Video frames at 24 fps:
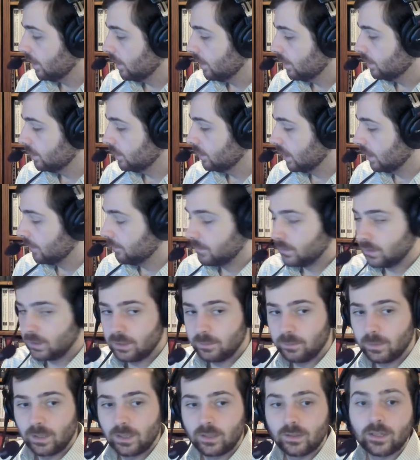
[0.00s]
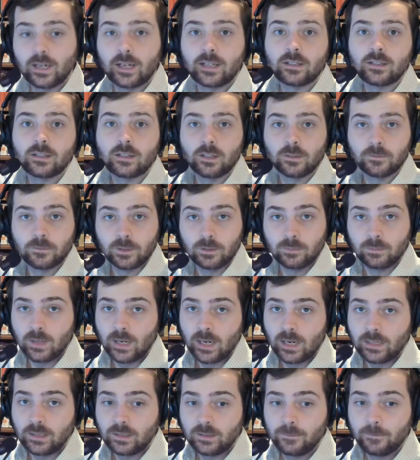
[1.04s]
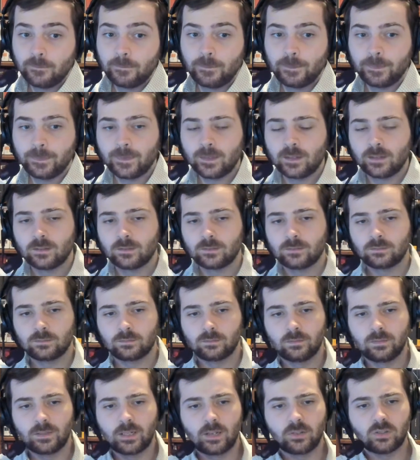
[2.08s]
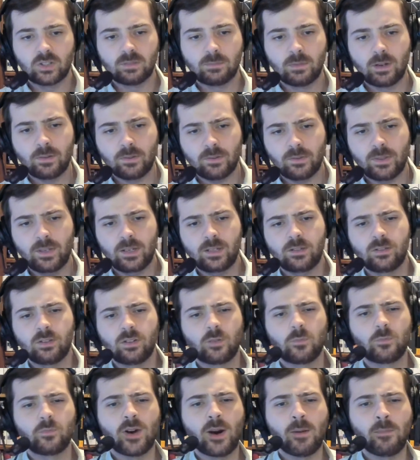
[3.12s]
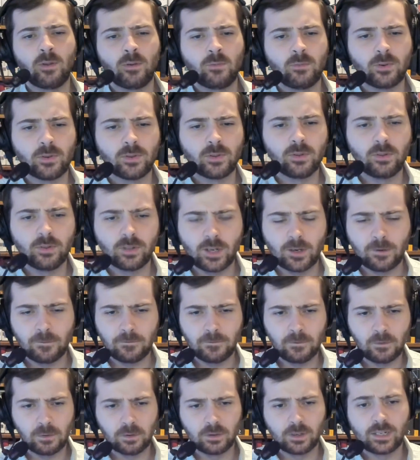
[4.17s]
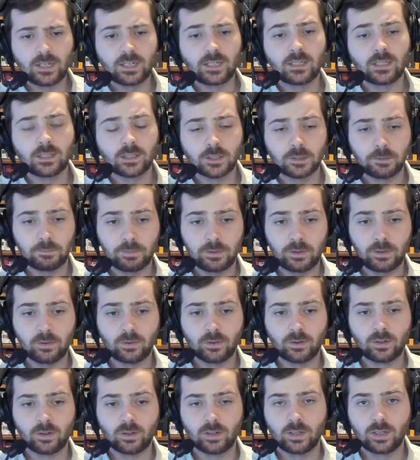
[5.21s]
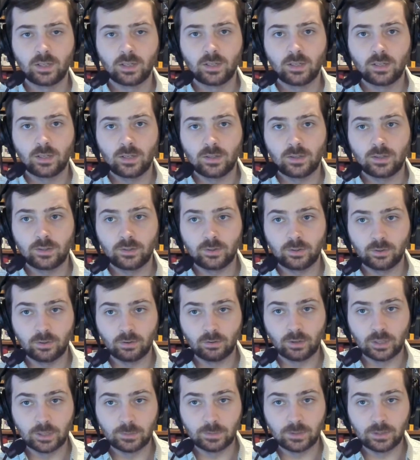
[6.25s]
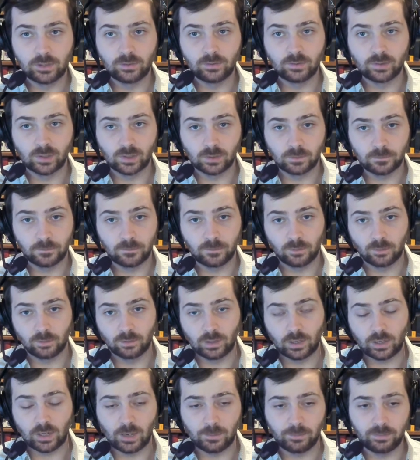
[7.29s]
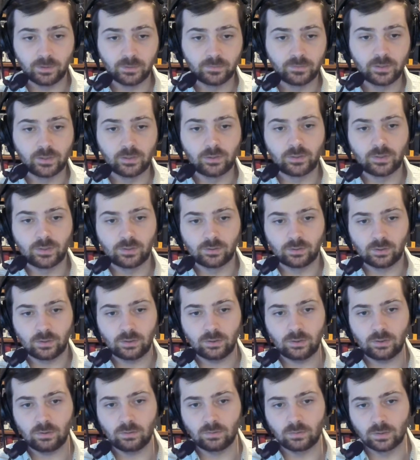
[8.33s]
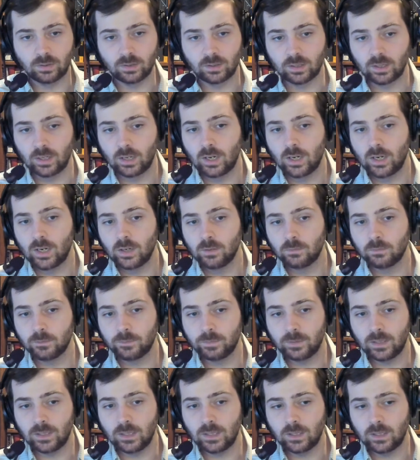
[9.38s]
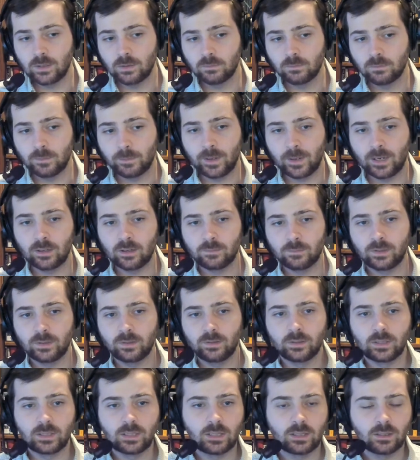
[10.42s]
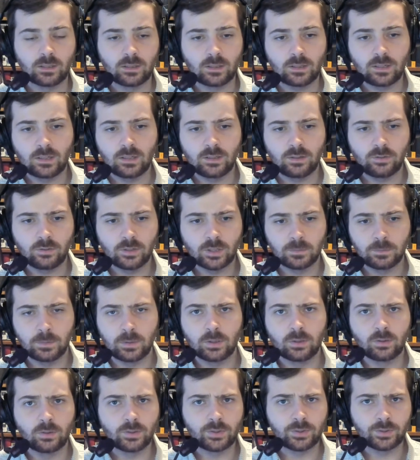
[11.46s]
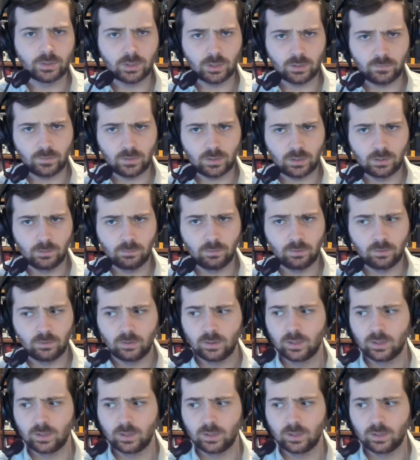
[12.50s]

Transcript: Definitely bear that stuff in mind. Now, some other things that are probably worth looking for in a computer that you're going to be using for a couple of years as a student would be repairability. Is your computer serviceable?